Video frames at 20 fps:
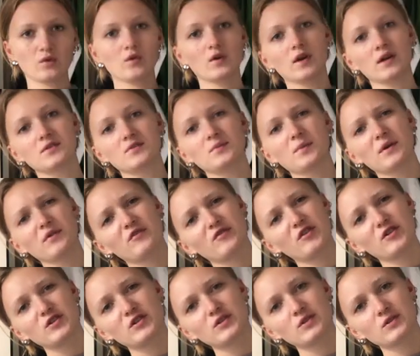okay so my
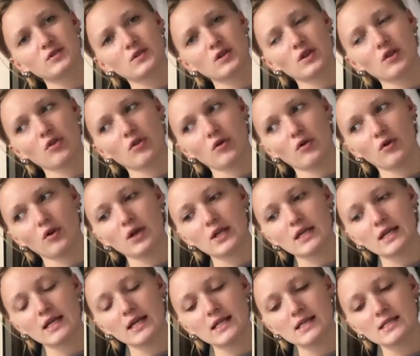first thought
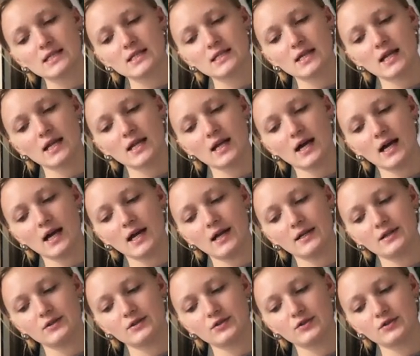is that I
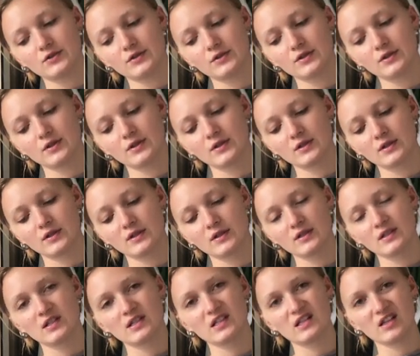should
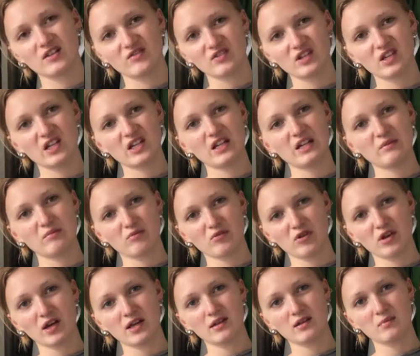definitely
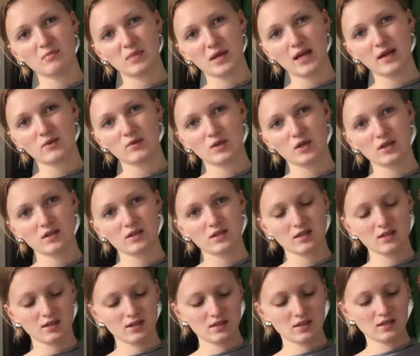bring the black one
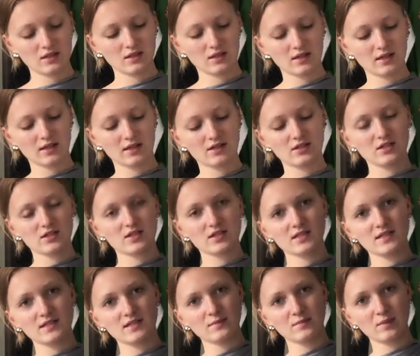like just a
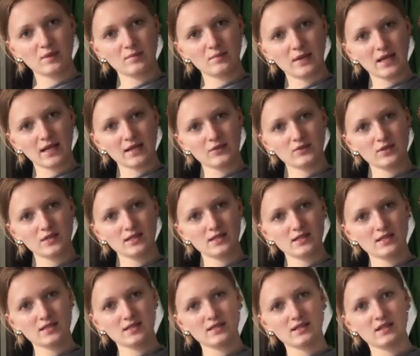simple black
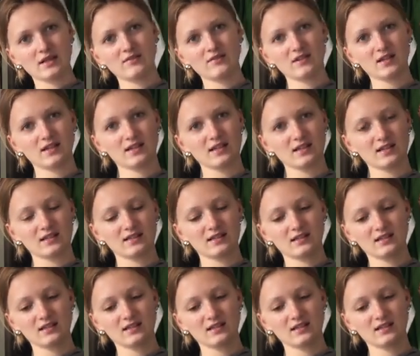dress I feel like